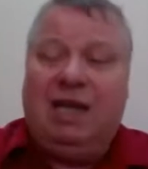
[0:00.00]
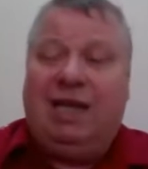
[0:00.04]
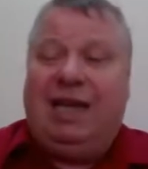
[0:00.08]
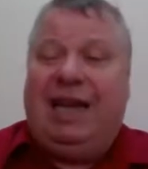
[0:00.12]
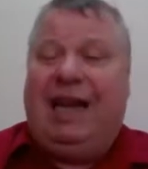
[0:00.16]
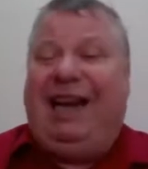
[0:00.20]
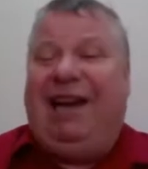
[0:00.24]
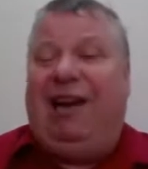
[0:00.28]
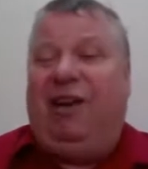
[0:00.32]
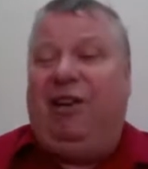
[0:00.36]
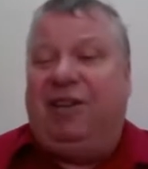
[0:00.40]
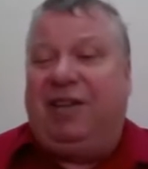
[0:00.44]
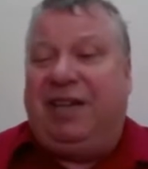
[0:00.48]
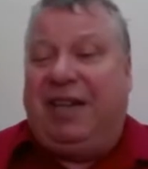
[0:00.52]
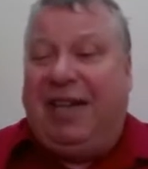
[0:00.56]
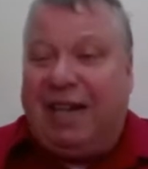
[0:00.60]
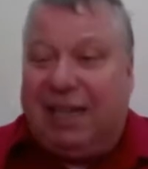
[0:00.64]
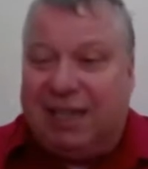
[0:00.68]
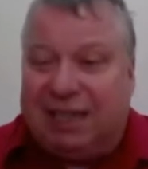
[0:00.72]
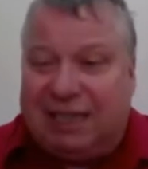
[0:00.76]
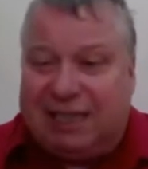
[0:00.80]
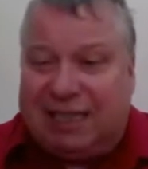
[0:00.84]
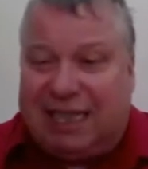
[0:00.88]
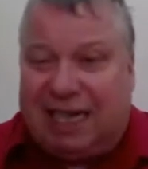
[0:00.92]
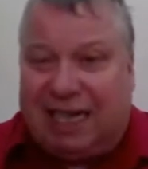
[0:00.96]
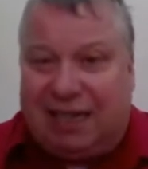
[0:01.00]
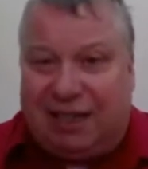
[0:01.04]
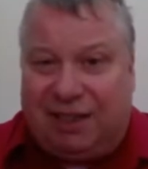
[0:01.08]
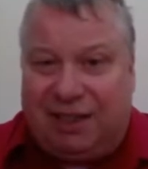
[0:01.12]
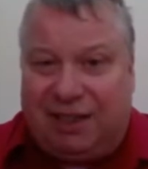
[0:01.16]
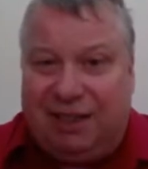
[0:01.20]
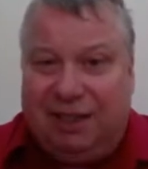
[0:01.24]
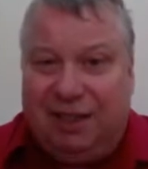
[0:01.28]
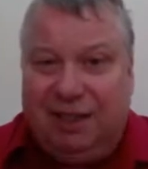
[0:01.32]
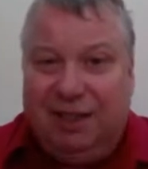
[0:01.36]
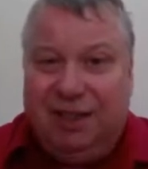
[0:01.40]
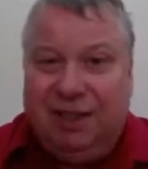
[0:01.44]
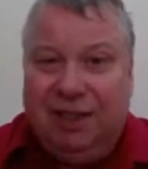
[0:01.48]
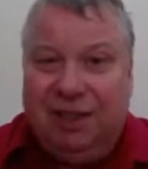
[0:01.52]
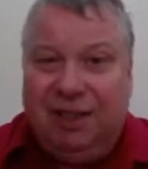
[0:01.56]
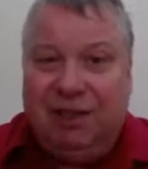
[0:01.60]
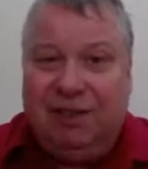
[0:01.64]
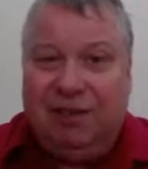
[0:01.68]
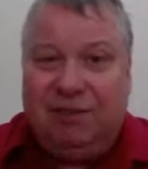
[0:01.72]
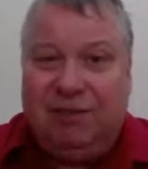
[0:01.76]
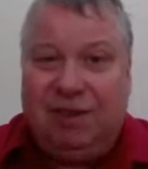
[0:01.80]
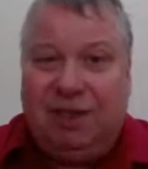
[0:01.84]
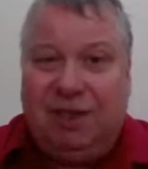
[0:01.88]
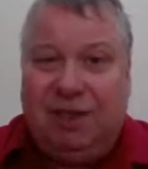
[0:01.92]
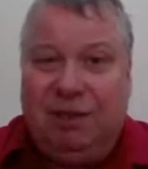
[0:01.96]
The healthcare sector,
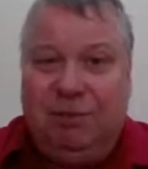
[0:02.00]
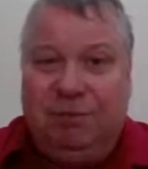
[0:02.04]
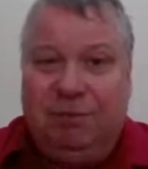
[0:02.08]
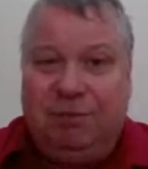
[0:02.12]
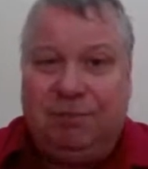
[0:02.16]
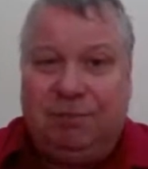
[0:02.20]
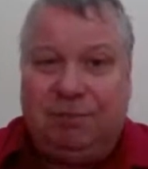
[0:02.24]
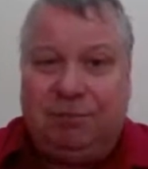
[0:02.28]
right?